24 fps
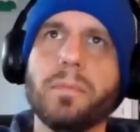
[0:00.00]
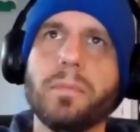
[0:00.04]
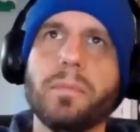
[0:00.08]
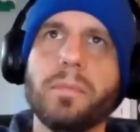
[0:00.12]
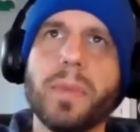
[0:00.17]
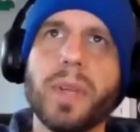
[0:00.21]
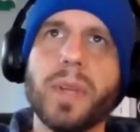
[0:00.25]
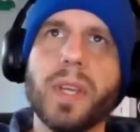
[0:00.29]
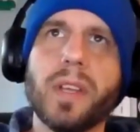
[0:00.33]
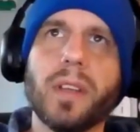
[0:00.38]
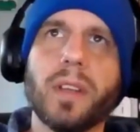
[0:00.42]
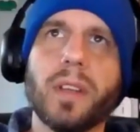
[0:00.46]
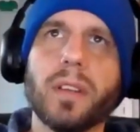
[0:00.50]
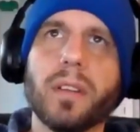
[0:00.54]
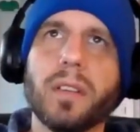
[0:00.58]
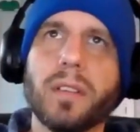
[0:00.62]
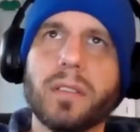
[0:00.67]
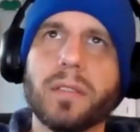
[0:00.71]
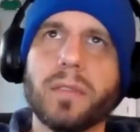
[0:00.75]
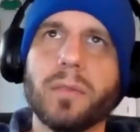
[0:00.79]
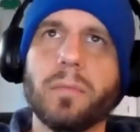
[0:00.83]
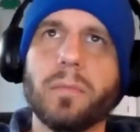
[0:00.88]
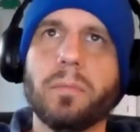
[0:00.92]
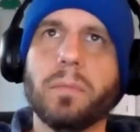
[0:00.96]
being
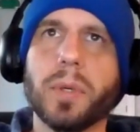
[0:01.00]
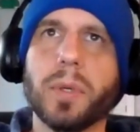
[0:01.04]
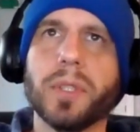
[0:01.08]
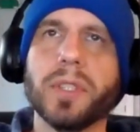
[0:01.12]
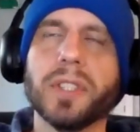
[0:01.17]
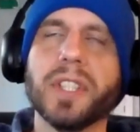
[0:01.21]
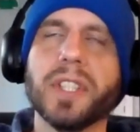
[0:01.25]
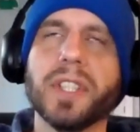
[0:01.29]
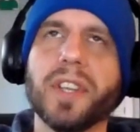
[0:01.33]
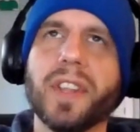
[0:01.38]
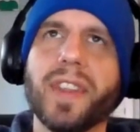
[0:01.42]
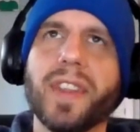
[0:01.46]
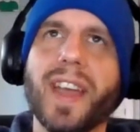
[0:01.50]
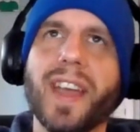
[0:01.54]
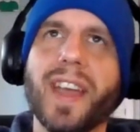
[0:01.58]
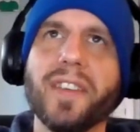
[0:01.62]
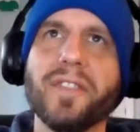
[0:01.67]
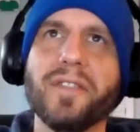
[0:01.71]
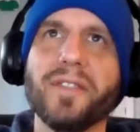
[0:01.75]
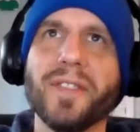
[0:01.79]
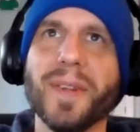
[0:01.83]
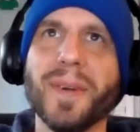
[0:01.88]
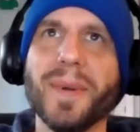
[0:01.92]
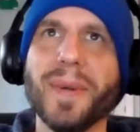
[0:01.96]
pulled into that
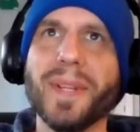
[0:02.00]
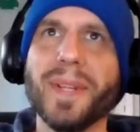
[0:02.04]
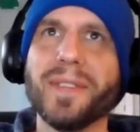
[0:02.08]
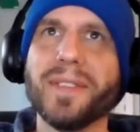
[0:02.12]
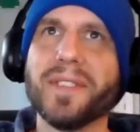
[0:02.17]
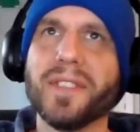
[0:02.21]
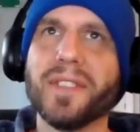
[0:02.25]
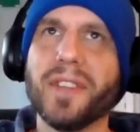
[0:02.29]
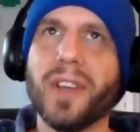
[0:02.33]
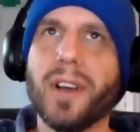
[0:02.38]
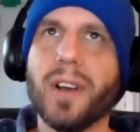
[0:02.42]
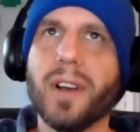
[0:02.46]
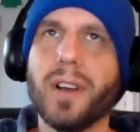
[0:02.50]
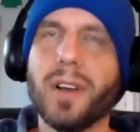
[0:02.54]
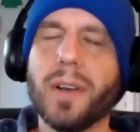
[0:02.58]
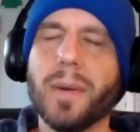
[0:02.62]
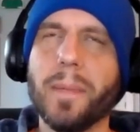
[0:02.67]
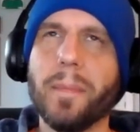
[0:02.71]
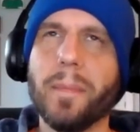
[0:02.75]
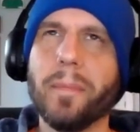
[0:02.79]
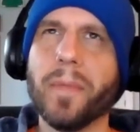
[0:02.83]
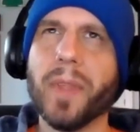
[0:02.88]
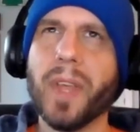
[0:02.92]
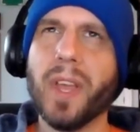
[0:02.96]
influence.
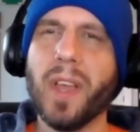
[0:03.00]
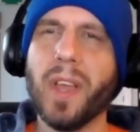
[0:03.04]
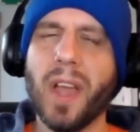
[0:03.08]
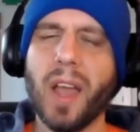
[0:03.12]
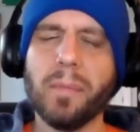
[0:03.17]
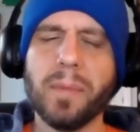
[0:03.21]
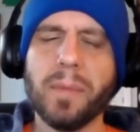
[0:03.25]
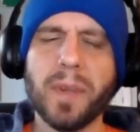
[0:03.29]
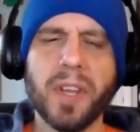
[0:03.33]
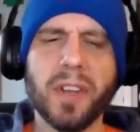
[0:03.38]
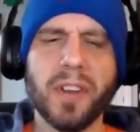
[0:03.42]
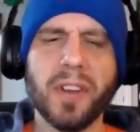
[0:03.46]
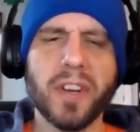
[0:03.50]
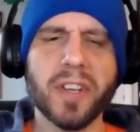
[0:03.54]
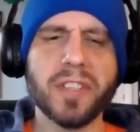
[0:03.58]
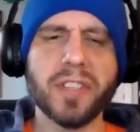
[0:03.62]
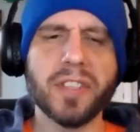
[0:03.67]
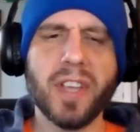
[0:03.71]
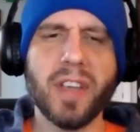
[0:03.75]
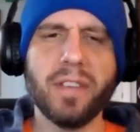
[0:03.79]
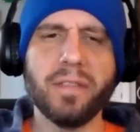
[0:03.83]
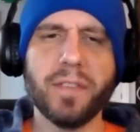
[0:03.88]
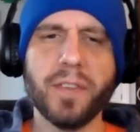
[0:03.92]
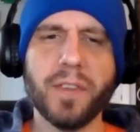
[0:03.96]
I'm curious,
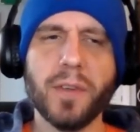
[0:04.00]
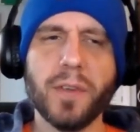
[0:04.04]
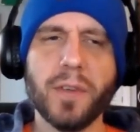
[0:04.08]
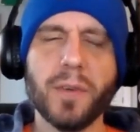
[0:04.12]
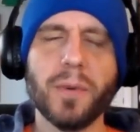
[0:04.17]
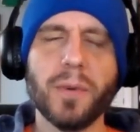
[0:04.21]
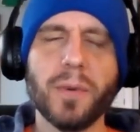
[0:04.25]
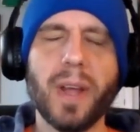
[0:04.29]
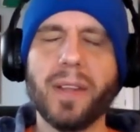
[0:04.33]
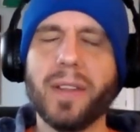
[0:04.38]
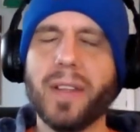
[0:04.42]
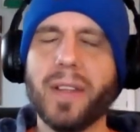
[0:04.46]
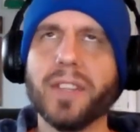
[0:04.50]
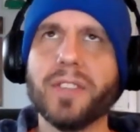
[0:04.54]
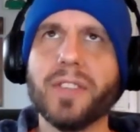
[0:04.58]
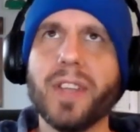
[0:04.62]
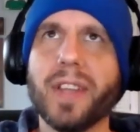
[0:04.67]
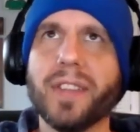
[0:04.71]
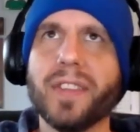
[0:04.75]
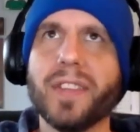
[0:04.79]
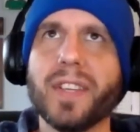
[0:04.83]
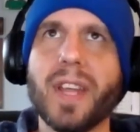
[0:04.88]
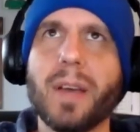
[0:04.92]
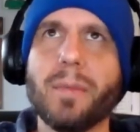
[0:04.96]
it's
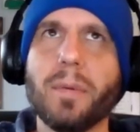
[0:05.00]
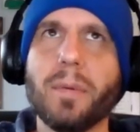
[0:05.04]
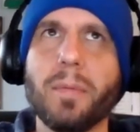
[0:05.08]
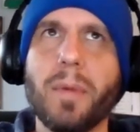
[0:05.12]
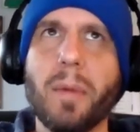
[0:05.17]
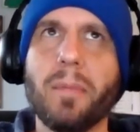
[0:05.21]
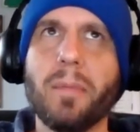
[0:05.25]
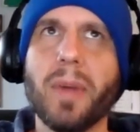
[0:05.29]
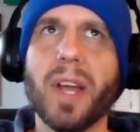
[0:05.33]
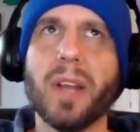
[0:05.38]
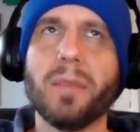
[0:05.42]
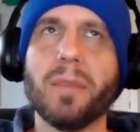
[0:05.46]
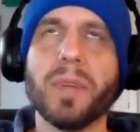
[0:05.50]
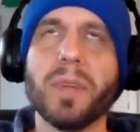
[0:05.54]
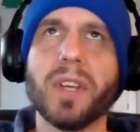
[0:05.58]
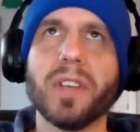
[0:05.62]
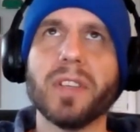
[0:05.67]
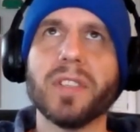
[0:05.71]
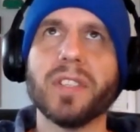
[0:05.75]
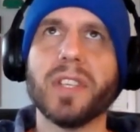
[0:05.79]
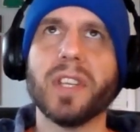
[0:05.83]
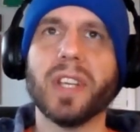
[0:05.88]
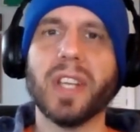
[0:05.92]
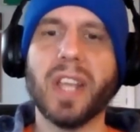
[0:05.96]
at the top of my mind
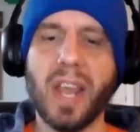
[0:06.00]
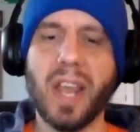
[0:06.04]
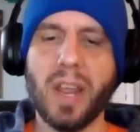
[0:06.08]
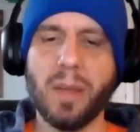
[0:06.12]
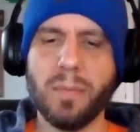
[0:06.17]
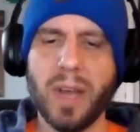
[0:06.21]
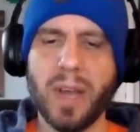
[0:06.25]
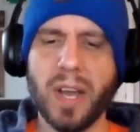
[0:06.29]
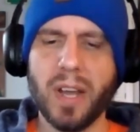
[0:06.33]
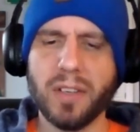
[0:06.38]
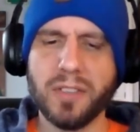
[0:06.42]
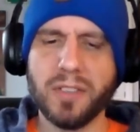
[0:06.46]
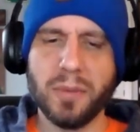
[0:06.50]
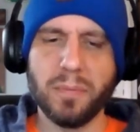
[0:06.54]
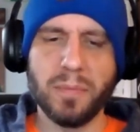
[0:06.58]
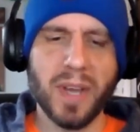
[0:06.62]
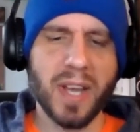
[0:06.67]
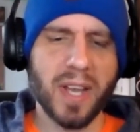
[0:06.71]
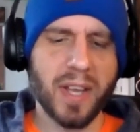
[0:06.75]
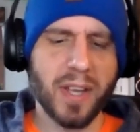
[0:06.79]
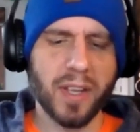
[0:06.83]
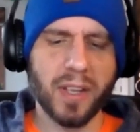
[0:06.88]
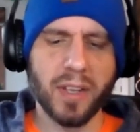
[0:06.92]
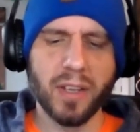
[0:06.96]
because it came onto
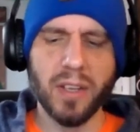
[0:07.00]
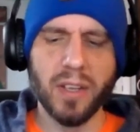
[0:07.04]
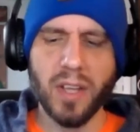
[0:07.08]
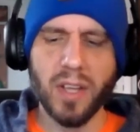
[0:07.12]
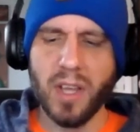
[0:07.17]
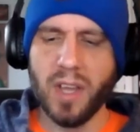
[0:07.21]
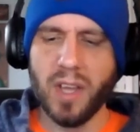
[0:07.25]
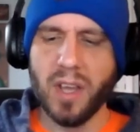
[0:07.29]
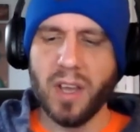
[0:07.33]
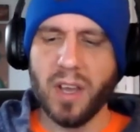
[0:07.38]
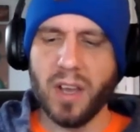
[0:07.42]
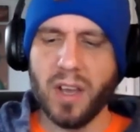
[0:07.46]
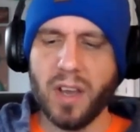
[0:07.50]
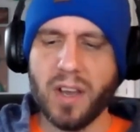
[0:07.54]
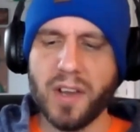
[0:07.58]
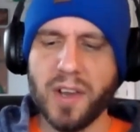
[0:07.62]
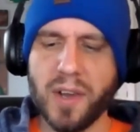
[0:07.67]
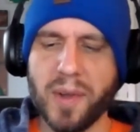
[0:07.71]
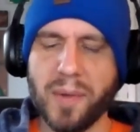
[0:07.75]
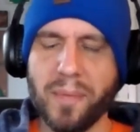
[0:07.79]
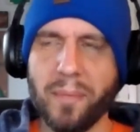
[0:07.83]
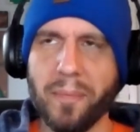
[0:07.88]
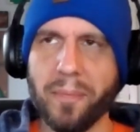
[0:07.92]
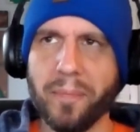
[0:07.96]
my
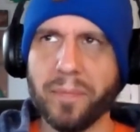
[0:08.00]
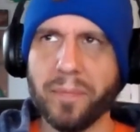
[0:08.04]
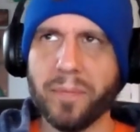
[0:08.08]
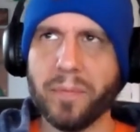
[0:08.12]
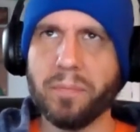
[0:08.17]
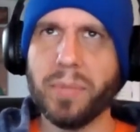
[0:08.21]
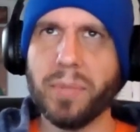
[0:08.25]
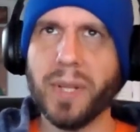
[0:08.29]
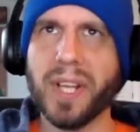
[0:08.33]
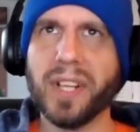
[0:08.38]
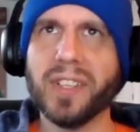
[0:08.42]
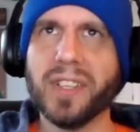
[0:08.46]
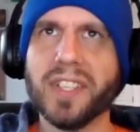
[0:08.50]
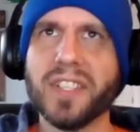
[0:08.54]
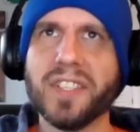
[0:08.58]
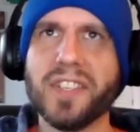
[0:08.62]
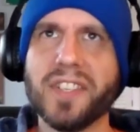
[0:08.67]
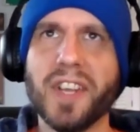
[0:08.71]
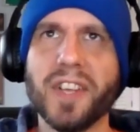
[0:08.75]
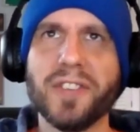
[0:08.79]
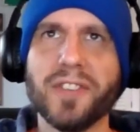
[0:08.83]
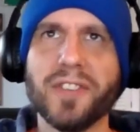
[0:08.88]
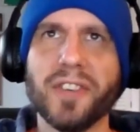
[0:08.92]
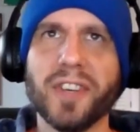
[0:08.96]
playlist
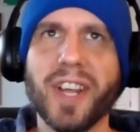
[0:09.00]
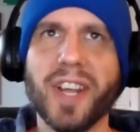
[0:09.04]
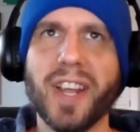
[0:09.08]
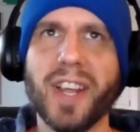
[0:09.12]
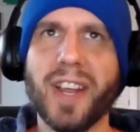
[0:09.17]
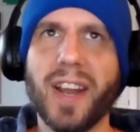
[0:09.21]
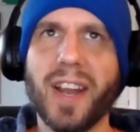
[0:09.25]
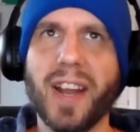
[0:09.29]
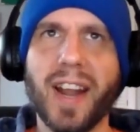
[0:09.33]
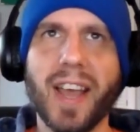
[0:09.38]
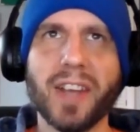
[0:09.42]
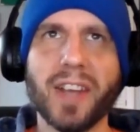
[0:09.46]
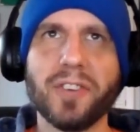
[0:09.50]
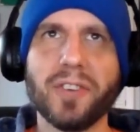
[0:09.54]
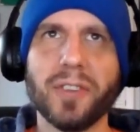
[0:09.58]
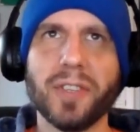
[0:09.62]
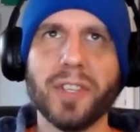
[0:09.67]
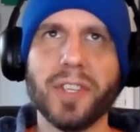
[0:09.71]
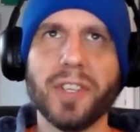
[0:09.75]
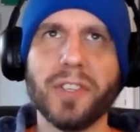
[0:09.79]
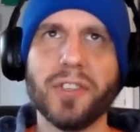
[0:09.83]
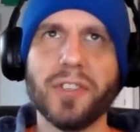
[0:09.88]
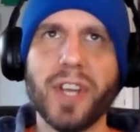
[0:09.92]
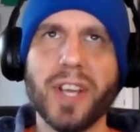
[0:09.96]
yesterday, and
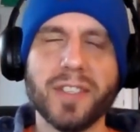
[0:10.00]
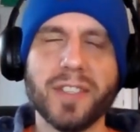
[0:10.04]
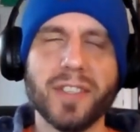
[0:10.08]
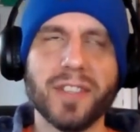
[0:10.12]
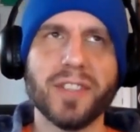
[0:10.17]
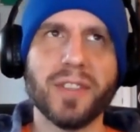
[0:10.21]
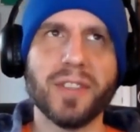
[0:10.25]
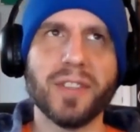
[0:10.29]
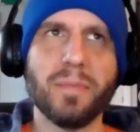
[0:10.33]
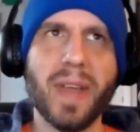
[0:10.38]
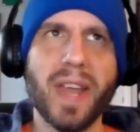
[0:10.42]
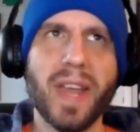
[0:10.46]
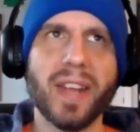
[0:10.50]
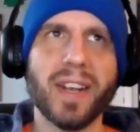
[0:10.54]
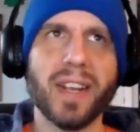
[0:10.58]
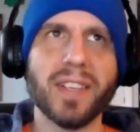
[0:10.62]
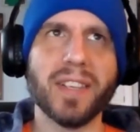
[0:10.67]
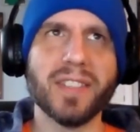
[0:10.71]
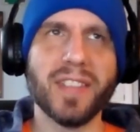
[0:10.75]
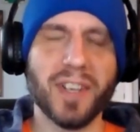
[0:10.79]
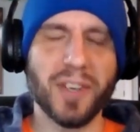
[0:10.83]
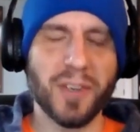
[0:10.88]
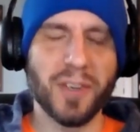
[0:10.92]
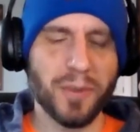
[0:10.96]
actually, Jess, it's the band I
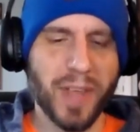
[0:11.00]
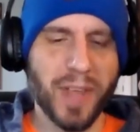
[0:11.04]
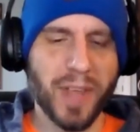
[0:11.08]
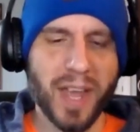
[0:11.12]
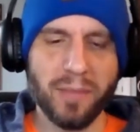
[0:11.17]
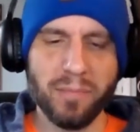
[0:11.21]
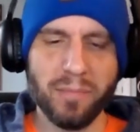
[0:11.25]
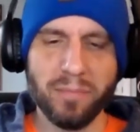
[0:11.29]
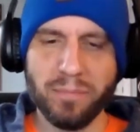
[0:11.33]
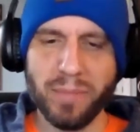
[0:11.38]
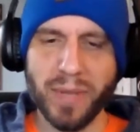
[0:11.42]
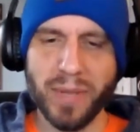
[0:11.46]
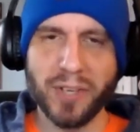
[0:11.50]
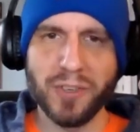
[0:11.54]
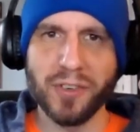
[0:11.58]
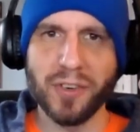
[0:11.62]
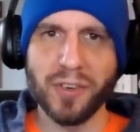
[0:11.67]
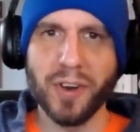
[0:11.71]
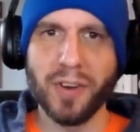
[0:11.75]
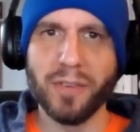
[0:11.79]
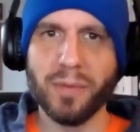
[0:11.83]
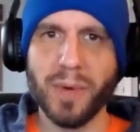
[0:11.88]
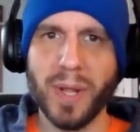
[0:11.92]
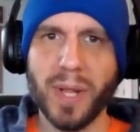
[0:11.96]
sent you that
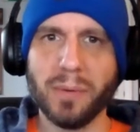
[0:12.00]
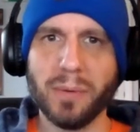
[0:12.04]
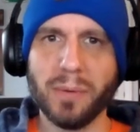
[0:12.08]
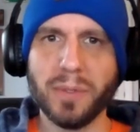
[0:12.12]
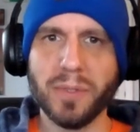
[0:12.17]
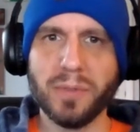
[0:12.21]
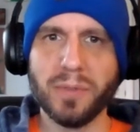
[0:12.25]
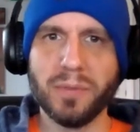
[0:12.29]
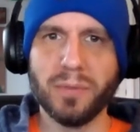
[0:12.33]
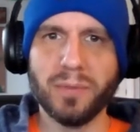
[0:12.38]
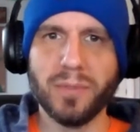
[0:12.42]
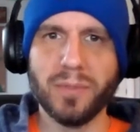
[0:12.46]
picture of while I was